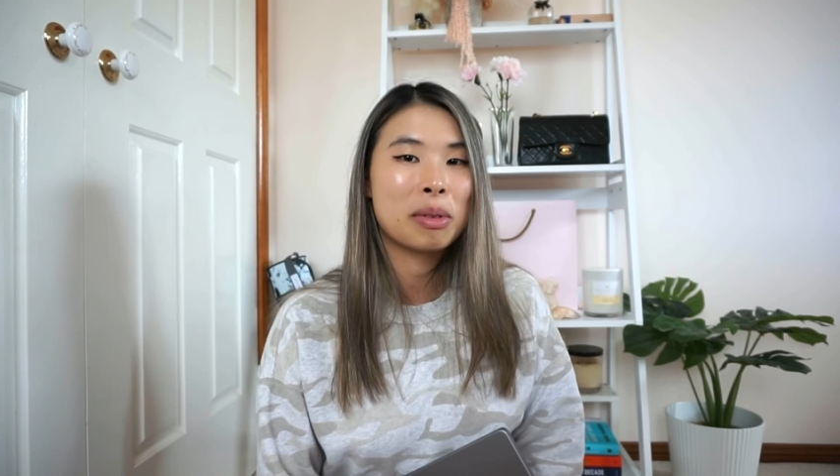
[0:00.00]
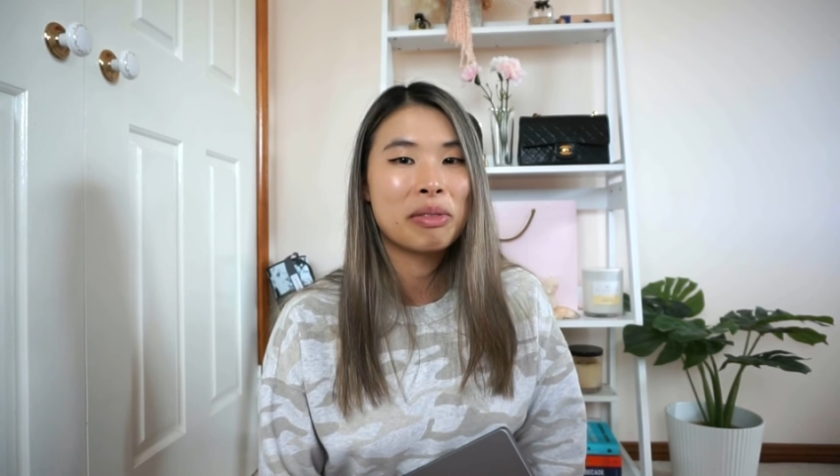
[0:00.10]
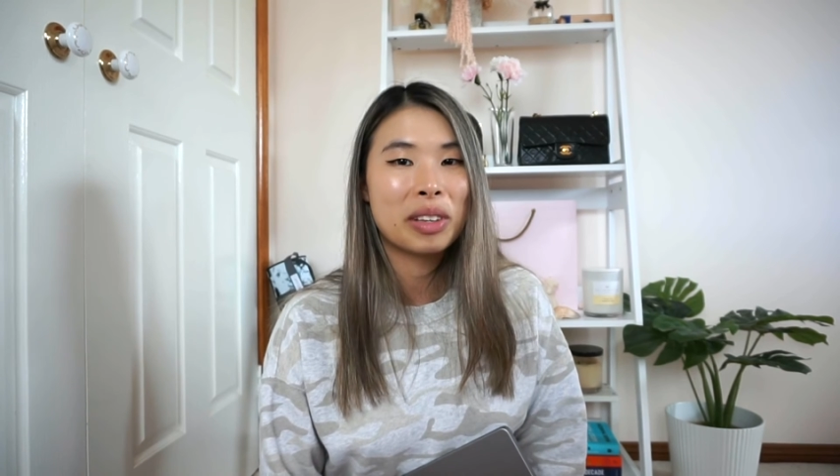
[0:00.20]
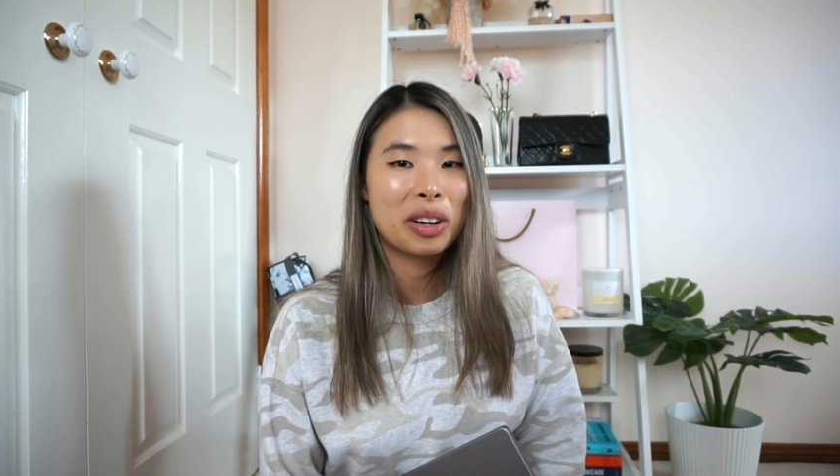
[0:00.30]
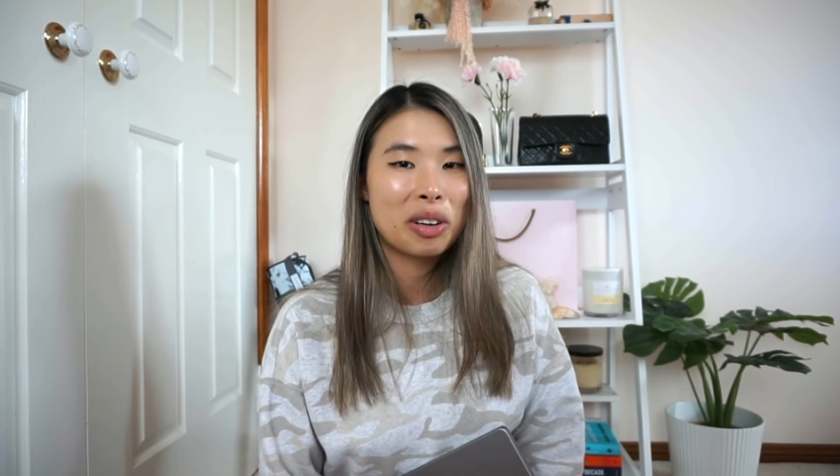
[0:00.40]
and
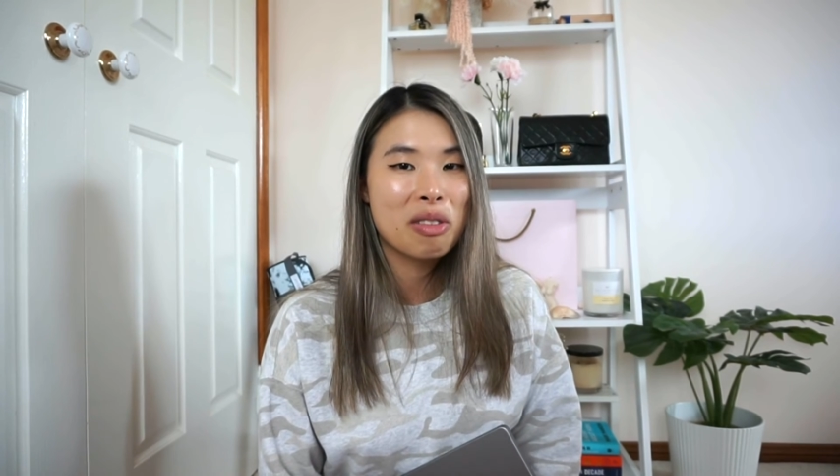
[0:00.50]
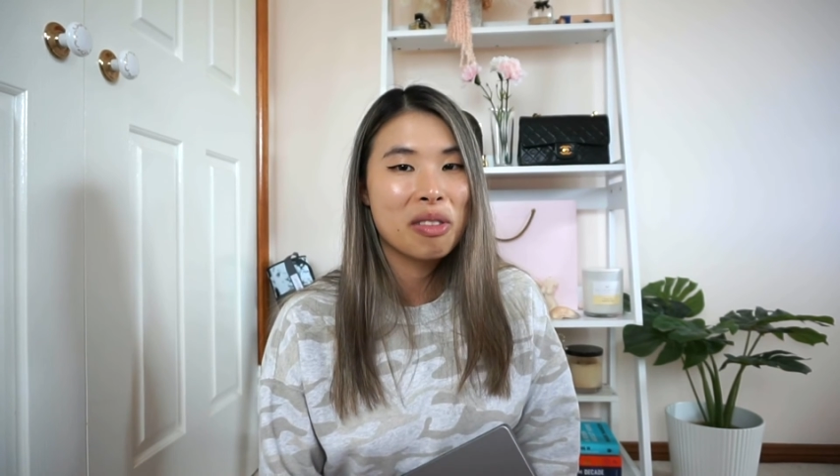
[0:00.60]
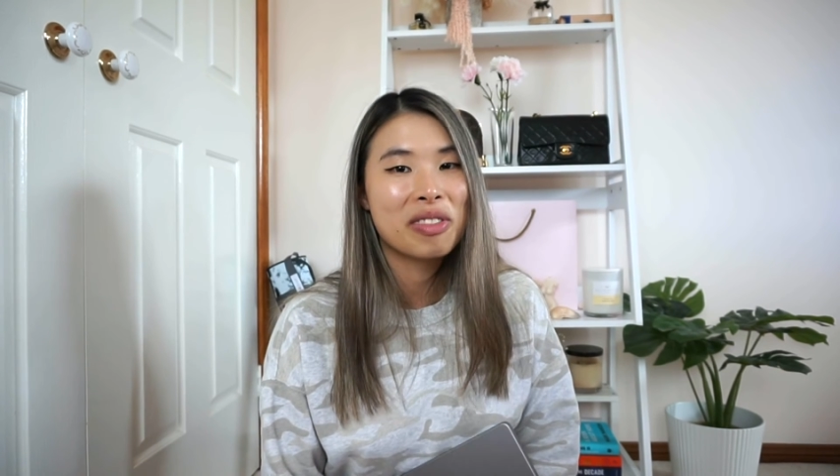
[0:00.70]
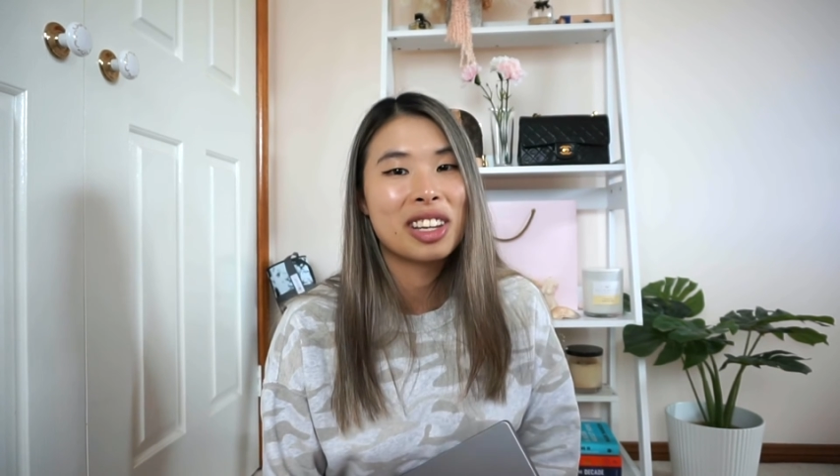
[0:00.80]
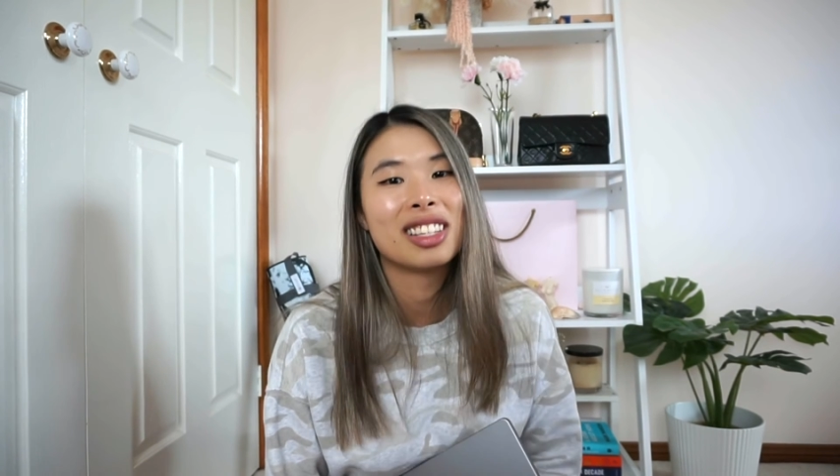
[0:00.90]

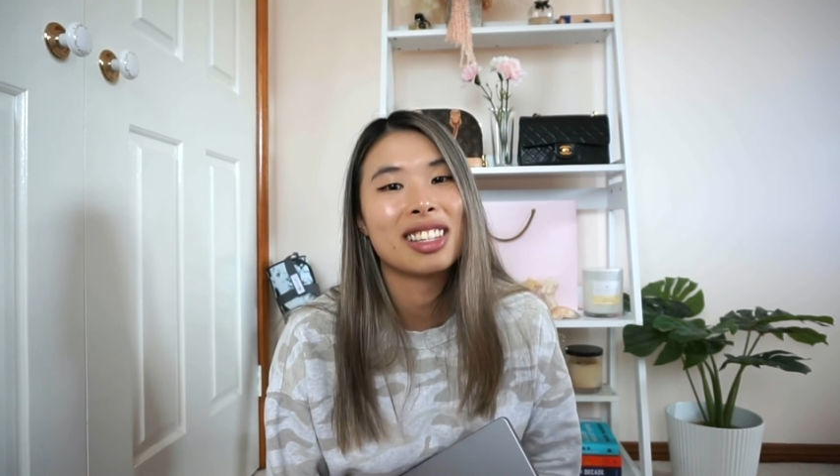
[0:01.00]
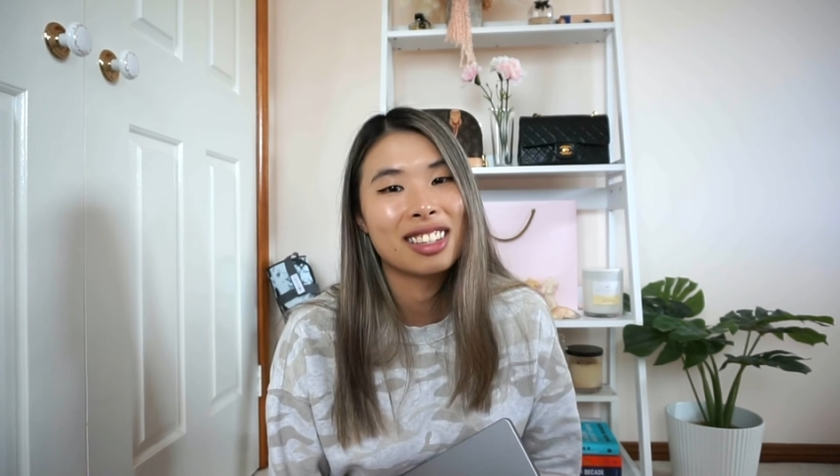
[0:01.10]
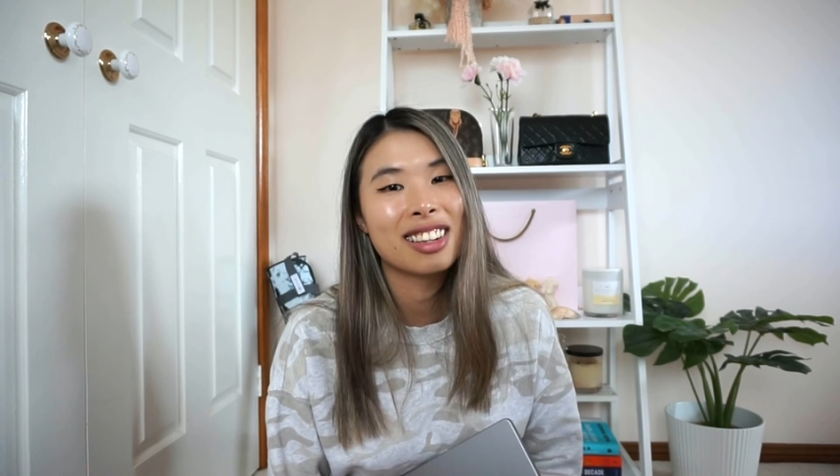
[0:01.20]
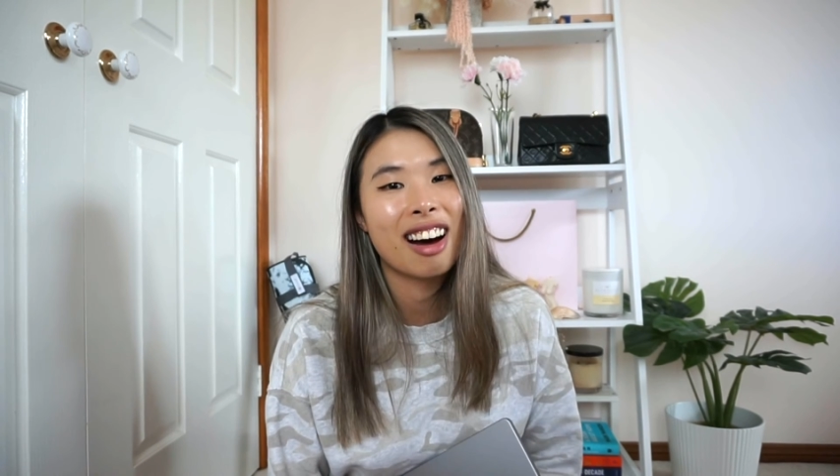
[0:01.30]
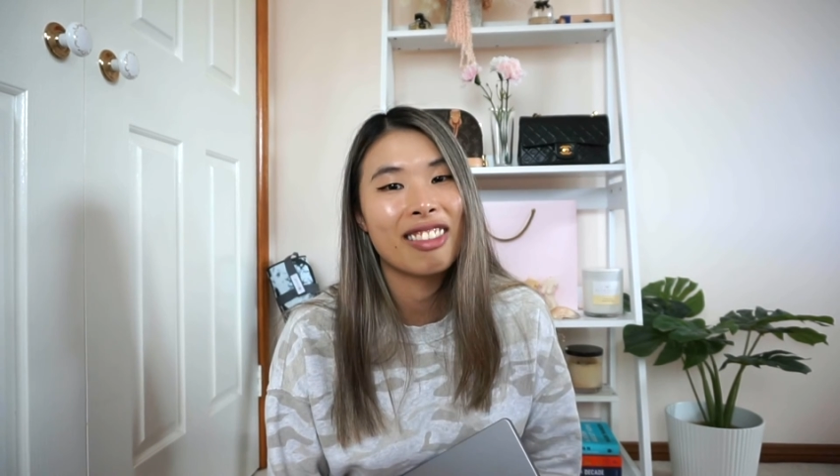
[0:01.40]
videographers and stuff.